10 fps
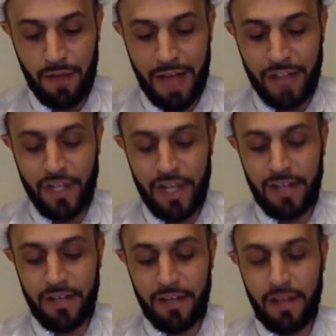
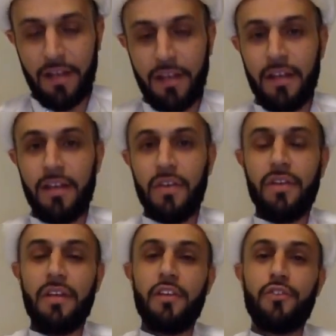ajal
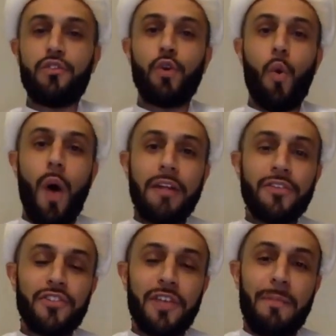is to
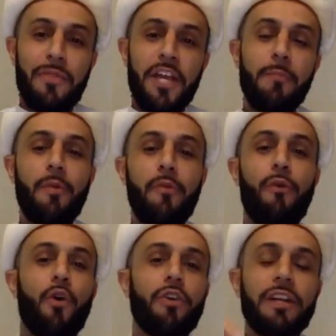want something
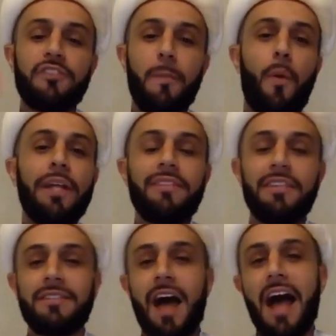before its
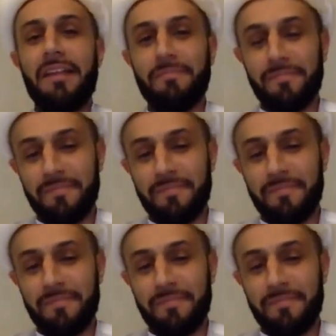appointed time